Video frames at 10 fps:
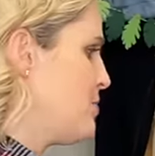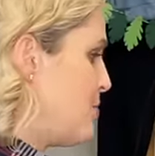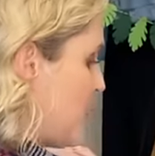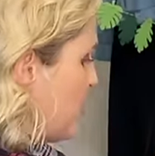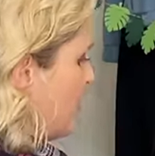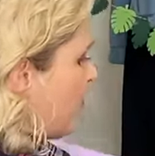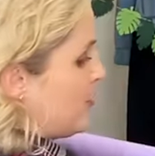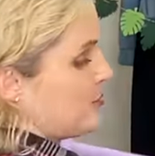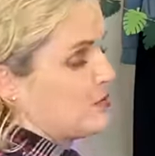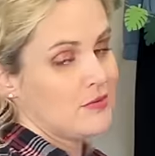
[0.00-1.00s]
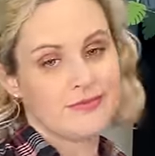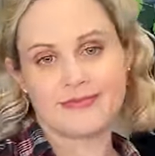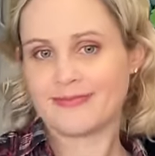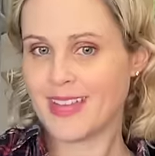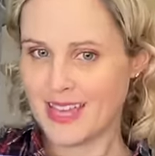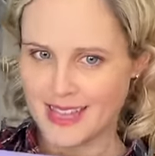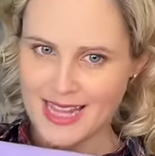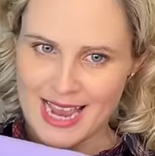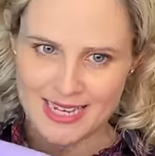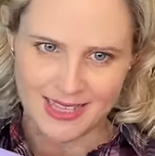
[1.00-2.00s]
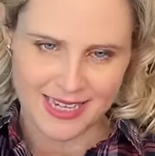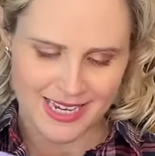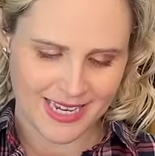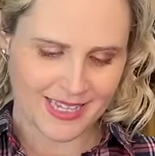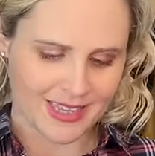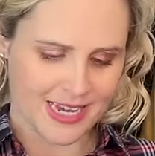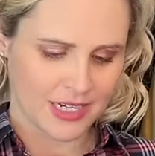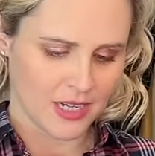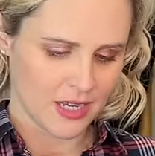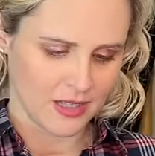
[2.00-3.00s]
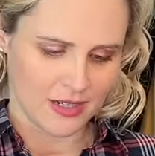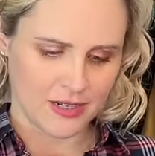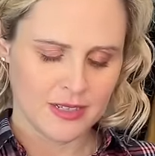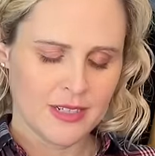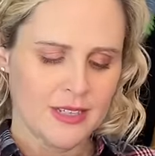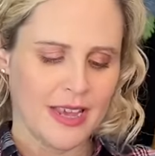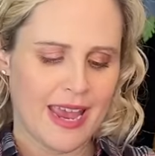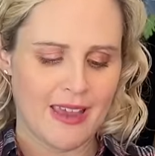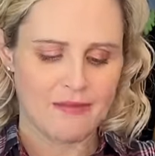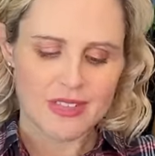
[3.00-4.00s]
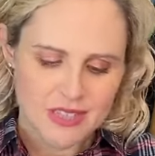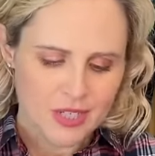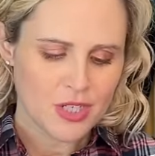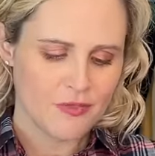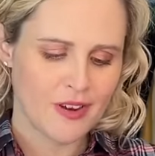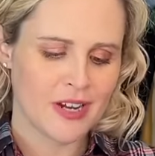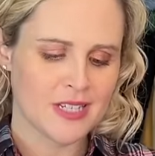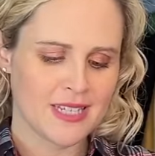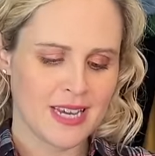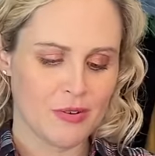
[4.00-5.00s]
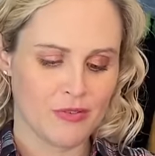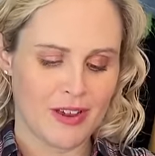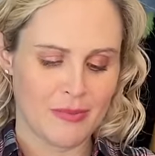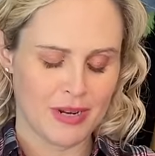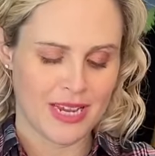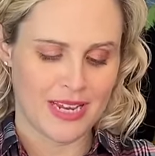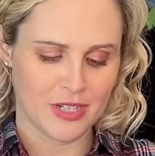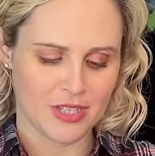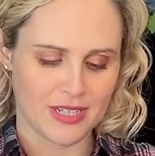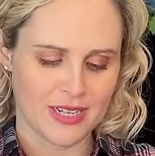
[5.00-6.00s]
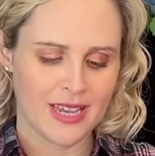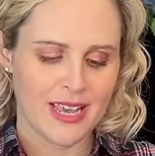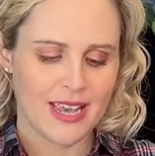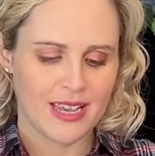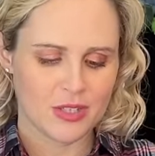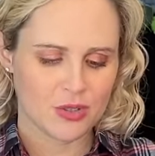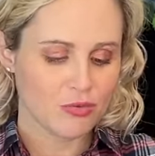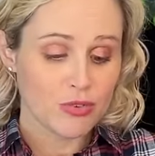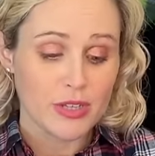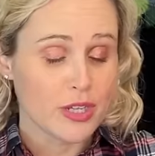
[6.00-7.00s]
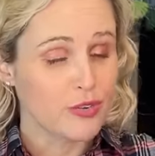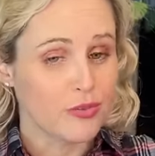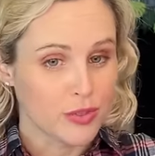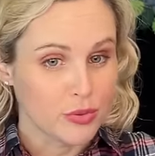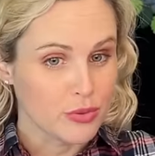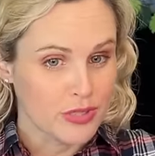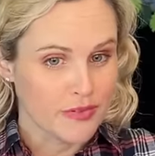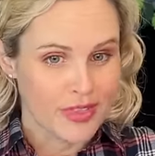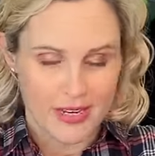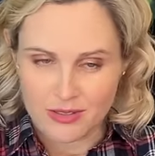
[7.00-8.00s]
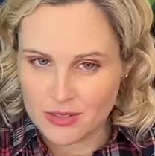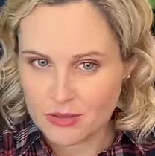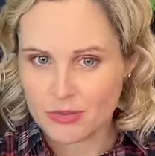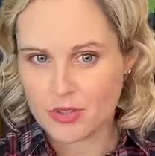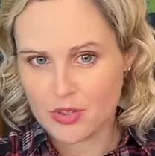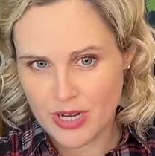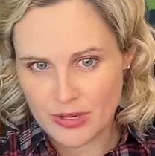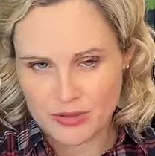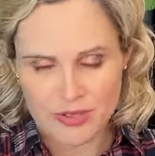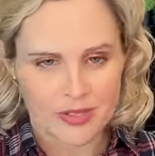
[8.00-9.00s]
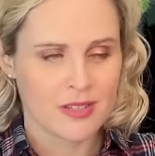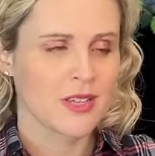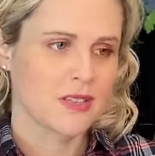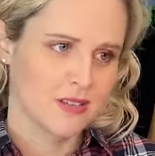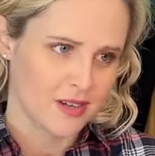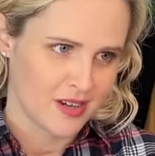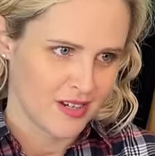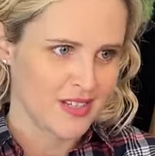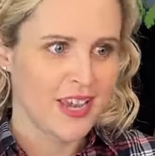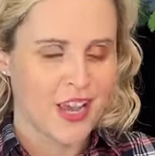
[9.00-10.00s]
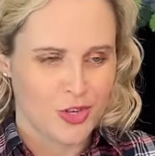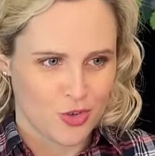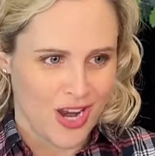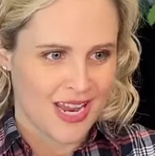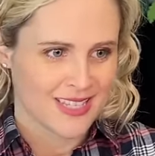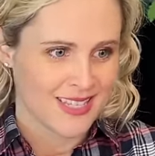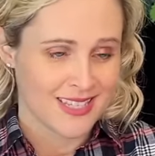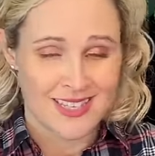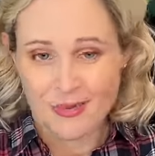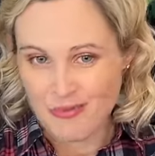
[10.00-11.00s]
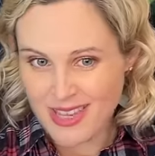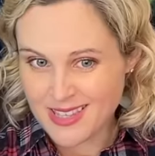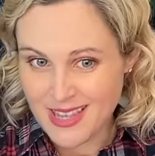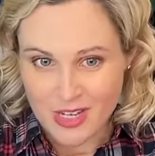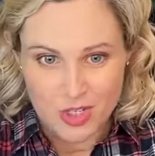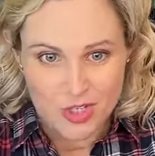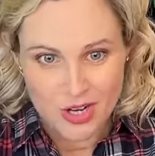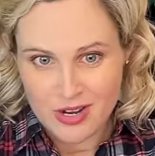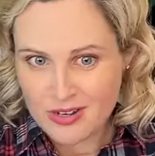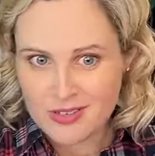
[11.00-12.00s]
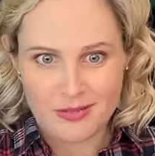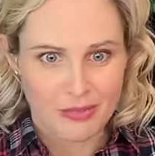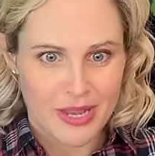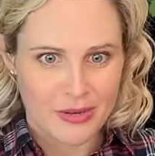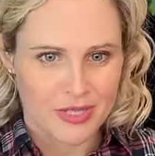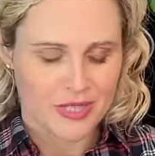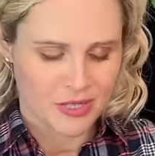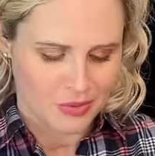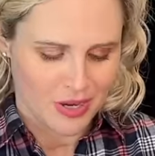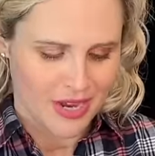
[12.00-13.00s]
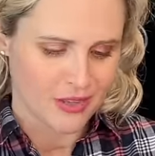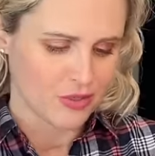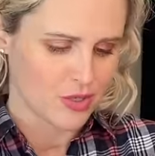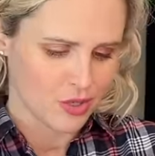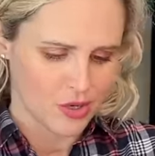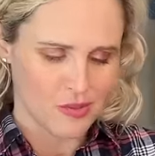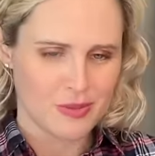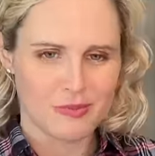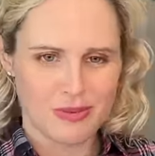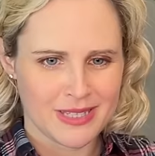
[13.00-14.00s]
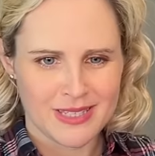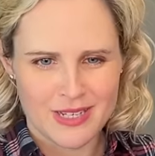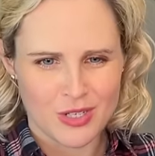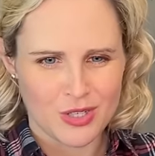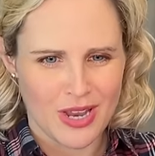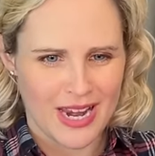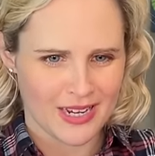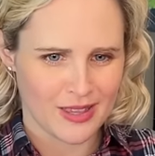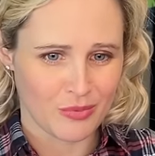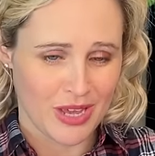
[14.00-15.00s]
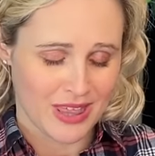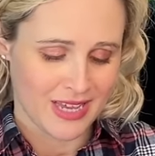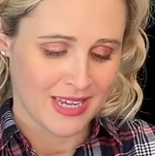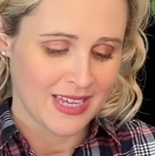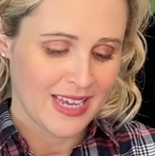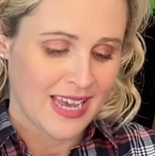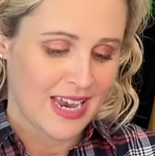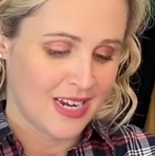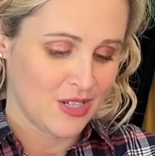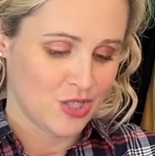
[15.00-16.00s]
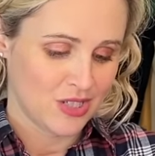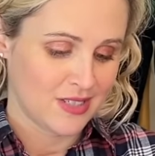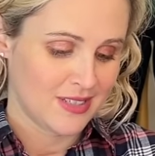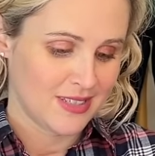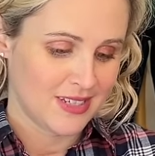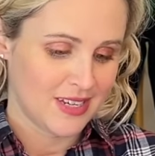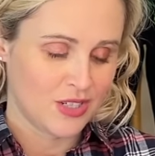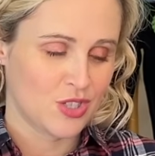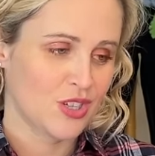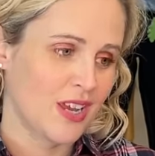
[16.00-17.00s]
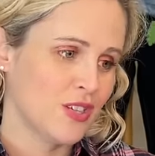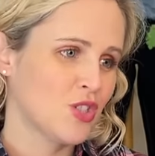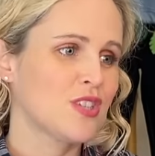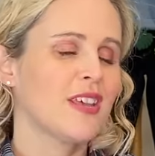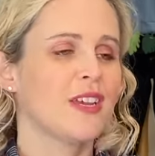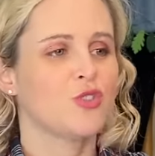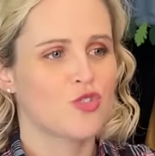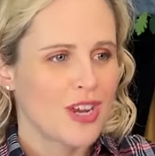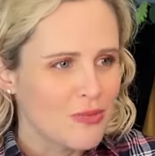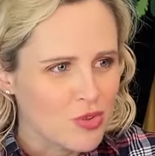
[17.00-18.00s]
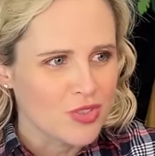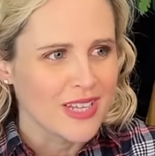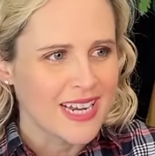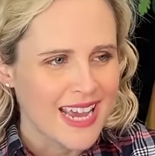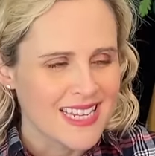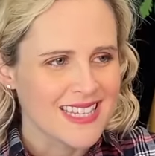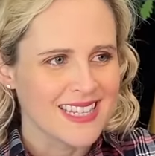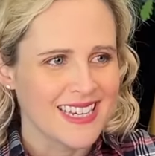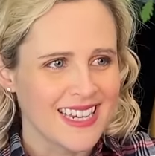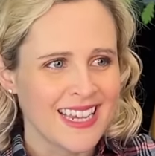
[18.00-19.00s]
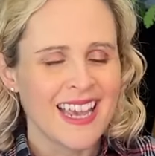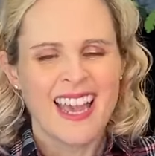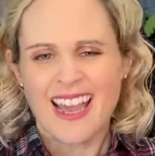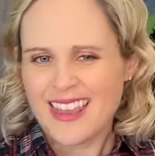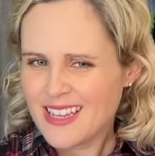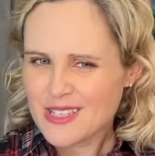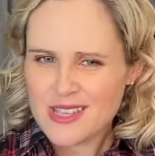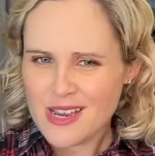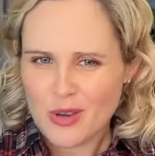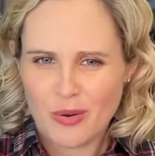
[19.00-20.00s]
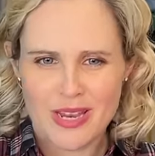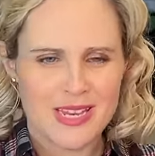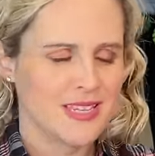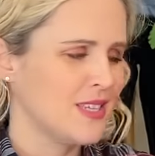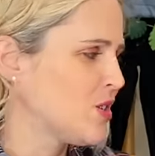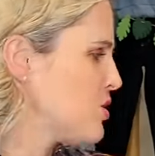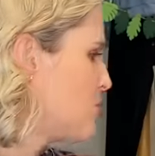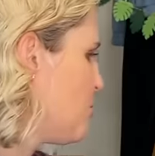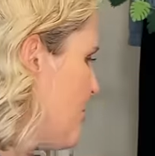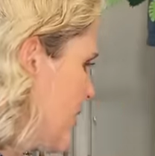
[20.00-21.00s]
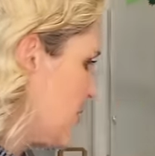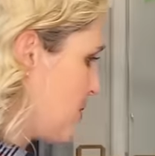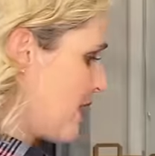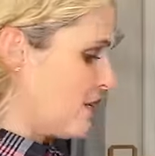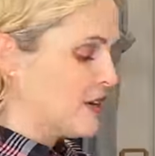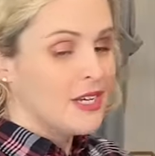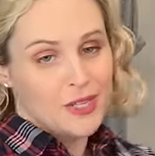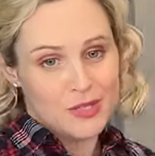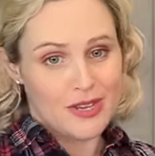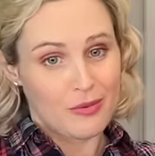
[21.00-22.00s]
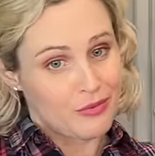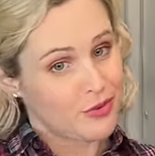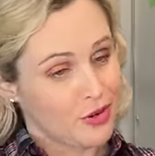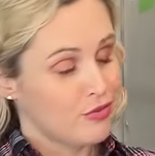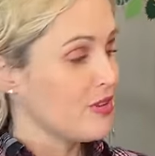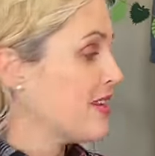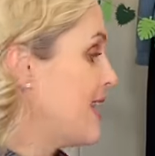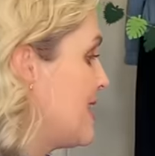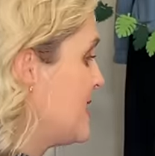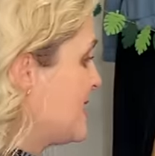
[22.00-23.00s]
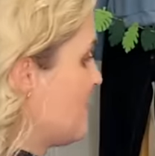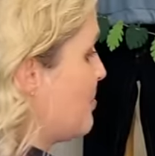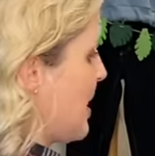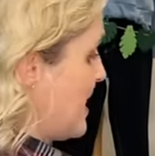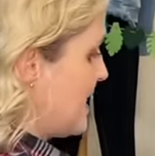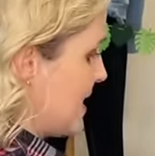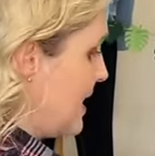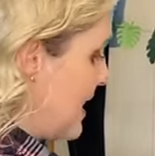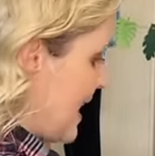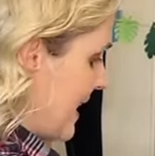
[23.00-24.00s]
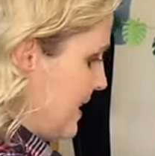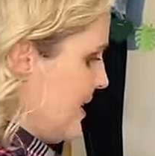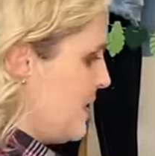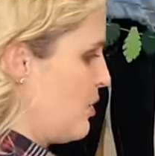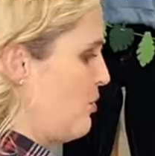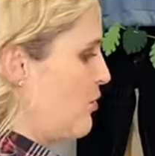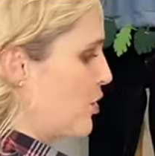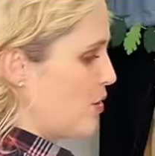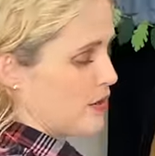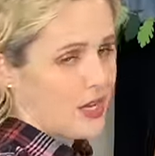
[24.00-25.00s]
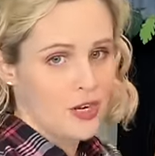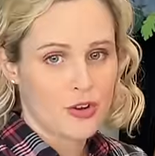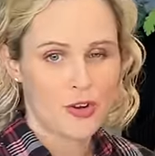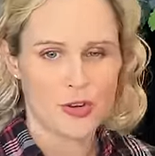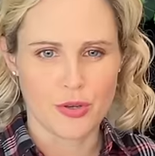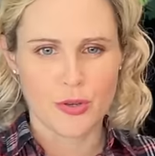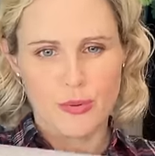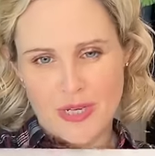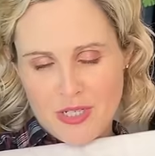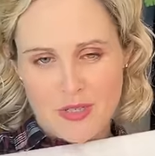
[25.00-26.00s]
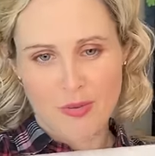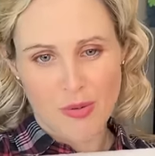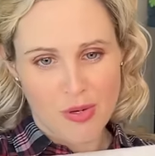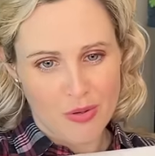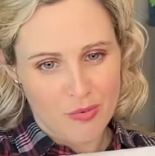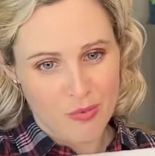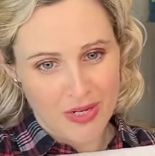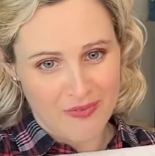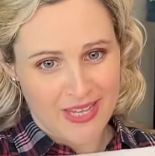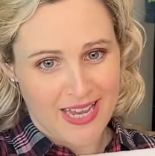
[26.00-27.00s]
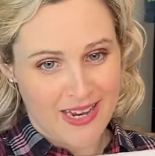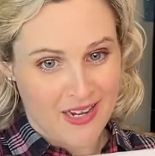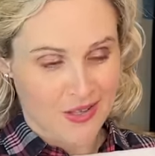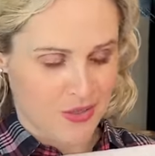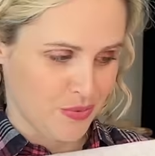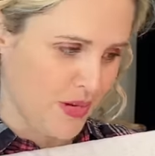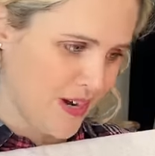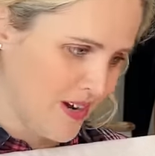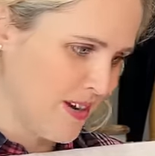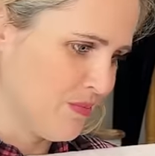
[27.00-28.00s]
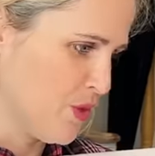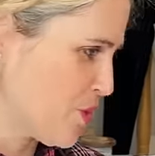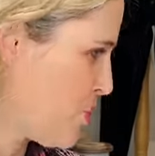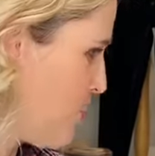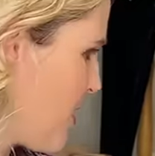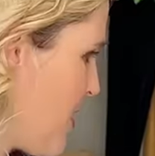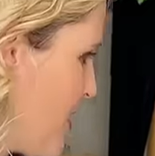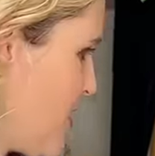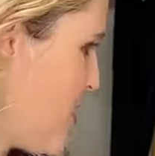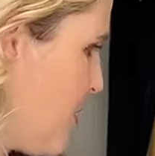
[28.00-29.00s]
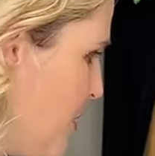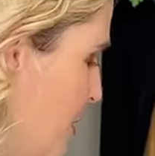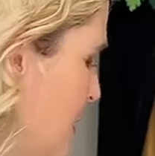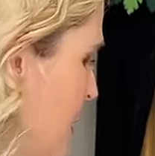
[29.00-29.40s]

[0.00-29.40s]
beautiful lilac-y linen colour. Such a versatile fabric, actually. It's really good for loads of things. So trousers, skirts, dresses, it makes nice shirts and blouses as well, tops. Basically you can do anything with it, and it just like drapes really nicely. I think it's like quite easy to sew with as well. So yeah, we've got a really nice bright lilac. We've got the ecru, which is what one of the kit colors were. I'm not sure what color you got.